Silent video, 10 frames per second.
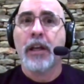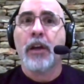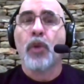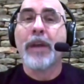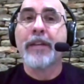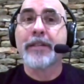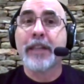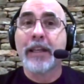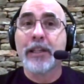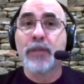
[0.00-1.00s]
When this thing
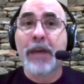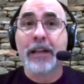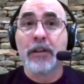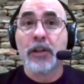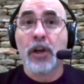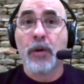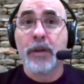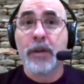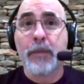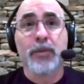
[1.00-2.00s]
gets back and going,
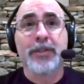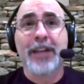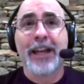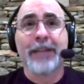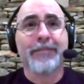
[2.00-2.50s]
people will say,